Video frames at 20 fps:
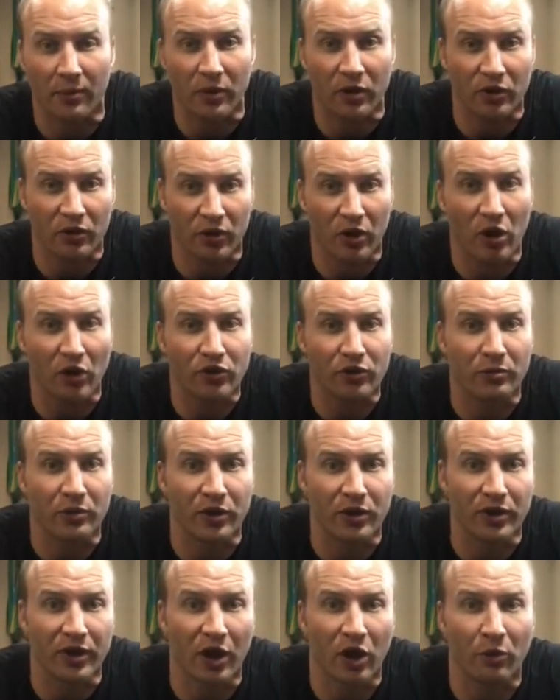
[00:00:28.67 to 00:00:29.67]
it'll
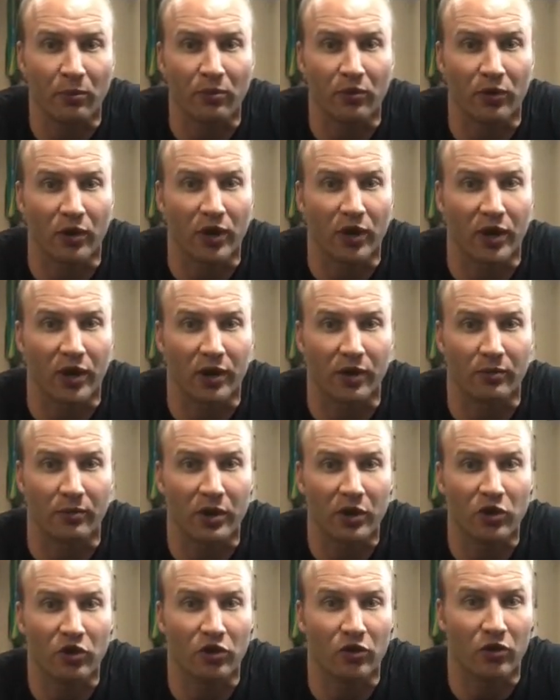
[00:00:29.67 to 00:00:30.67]
ultimately help
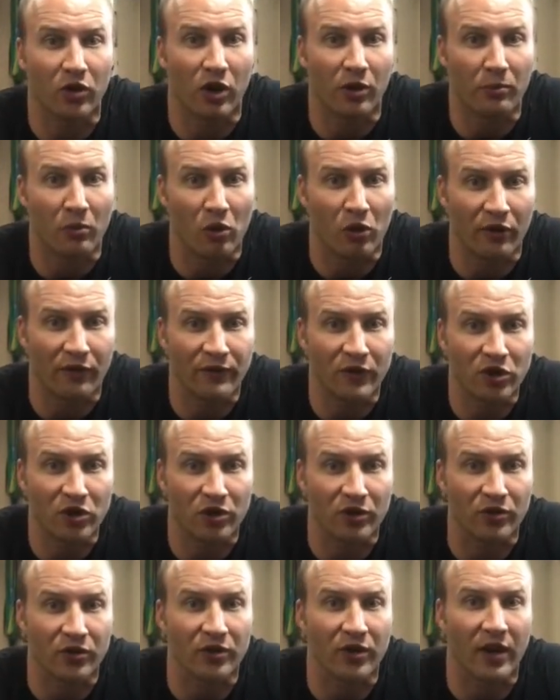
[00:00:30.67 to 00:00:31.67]
make you a more
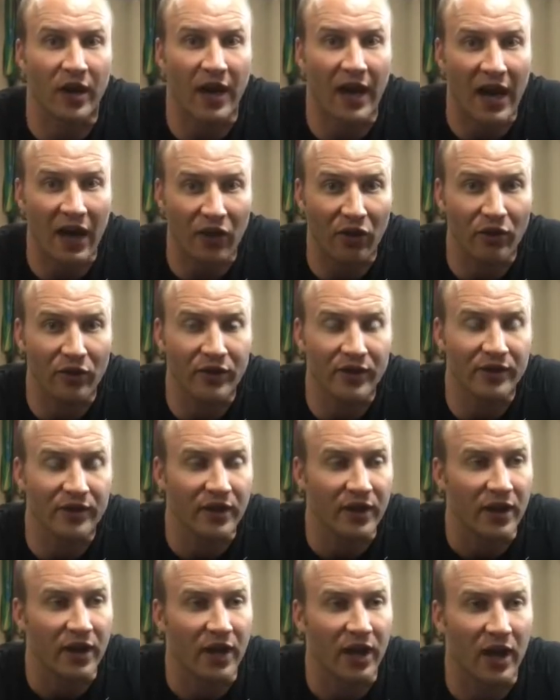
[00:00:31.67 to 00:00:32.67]
efficient athlete,
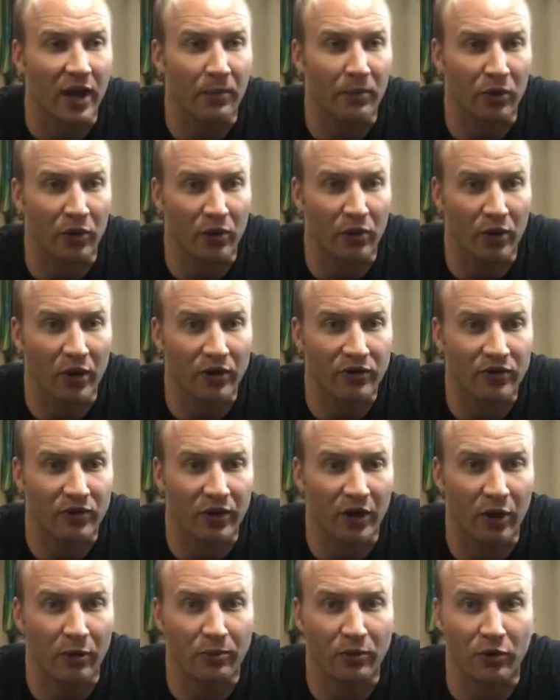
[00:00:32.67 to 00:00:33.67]
but it'll also
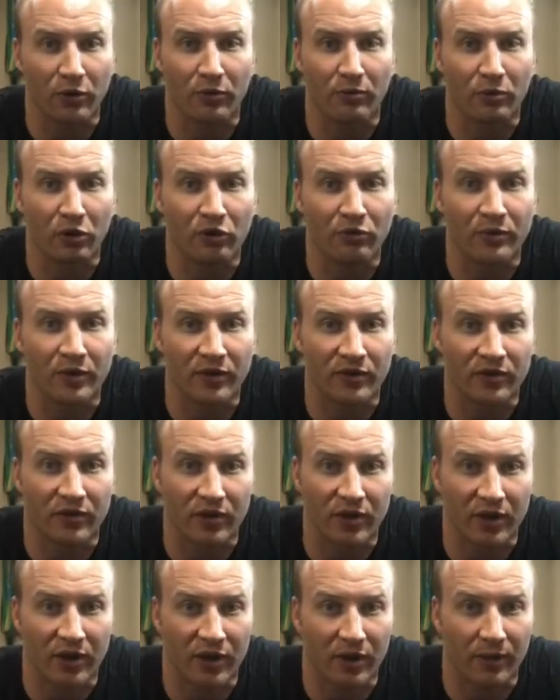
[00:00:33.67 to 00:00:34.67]
help your movements
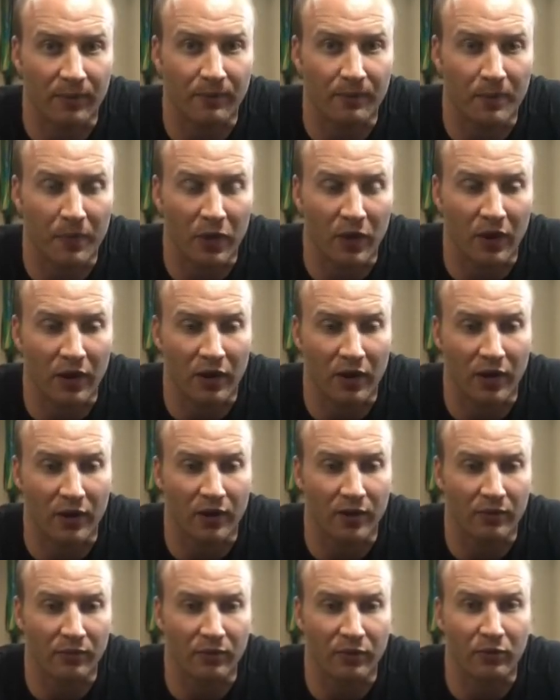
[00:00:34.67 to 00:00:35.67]

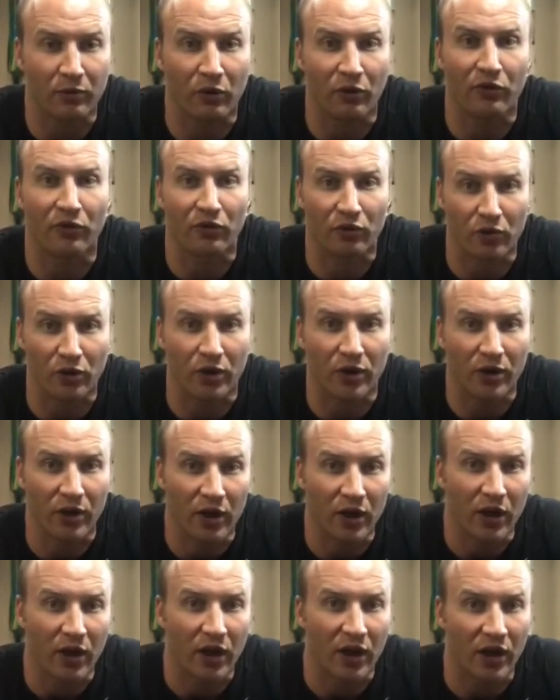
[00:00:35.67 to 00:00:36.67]
be more free.
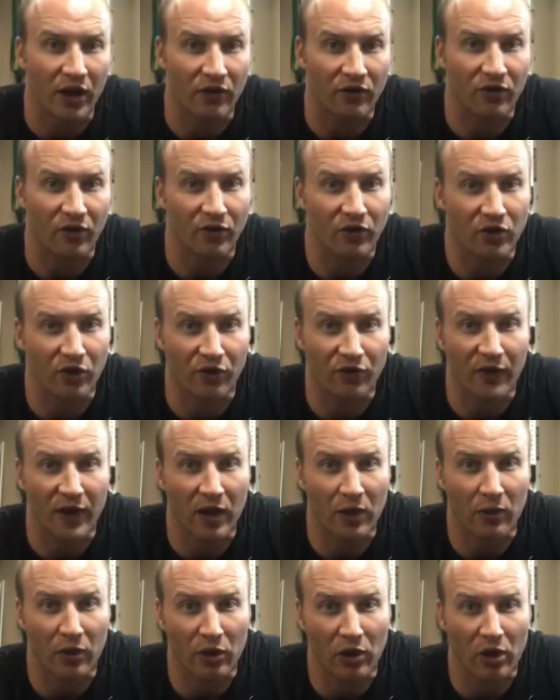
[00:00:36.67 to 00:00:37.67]
And so if you just
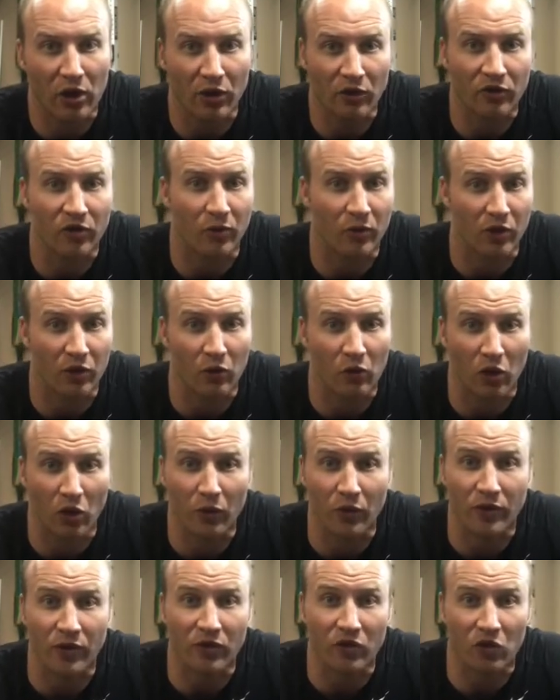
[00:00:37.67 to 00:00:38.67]
follow along, so we're going to work
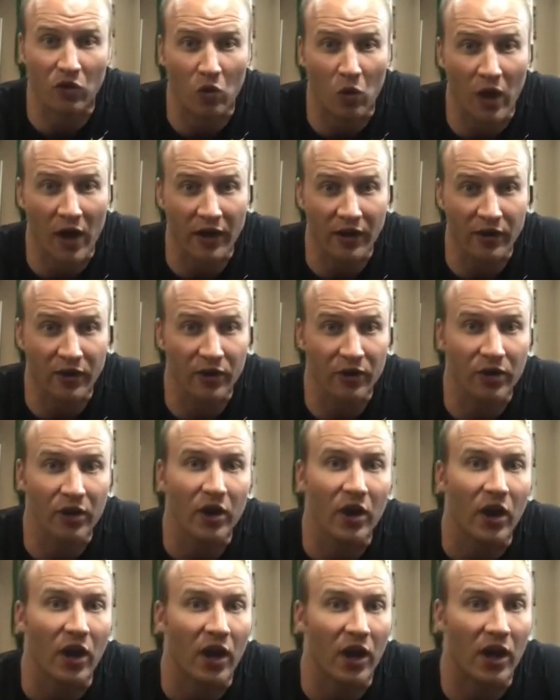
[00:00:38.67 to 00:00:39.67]
with the squat here.
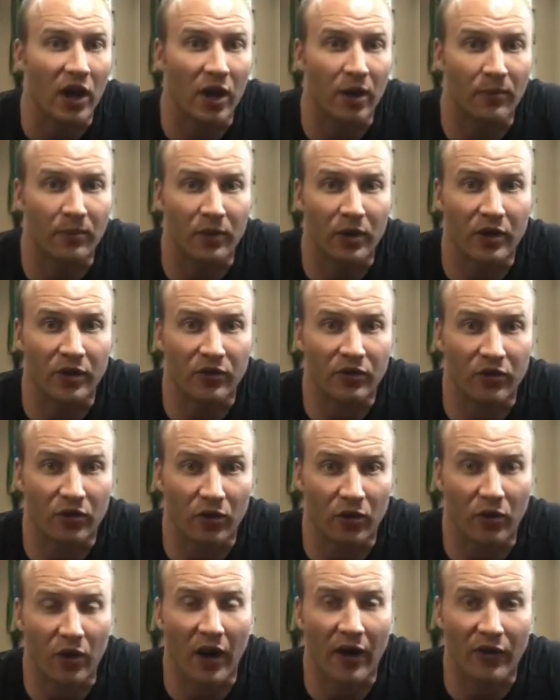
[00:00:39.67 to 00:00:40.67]
And
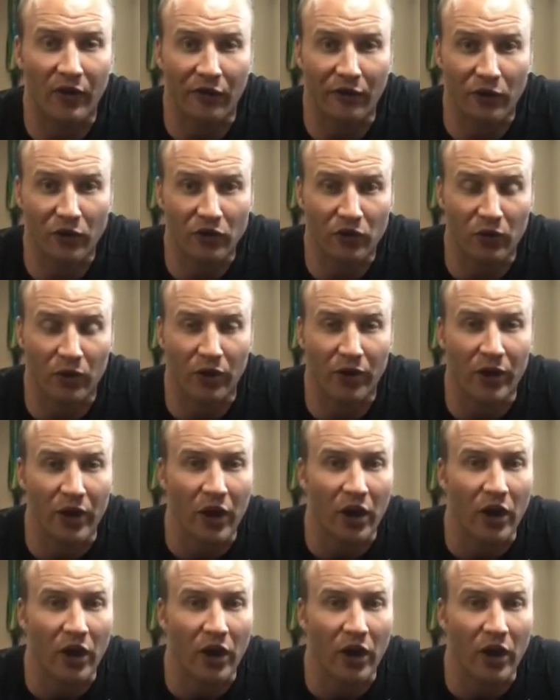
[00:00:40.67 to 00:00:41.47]
so on the first one,